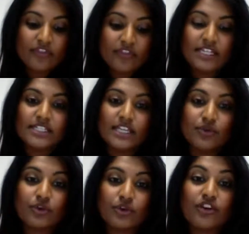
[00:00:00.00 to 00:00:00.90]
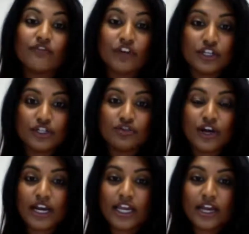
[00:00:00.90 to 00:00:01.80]
That is in your conversion
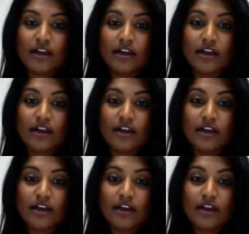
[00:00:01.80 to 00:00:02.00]
tracking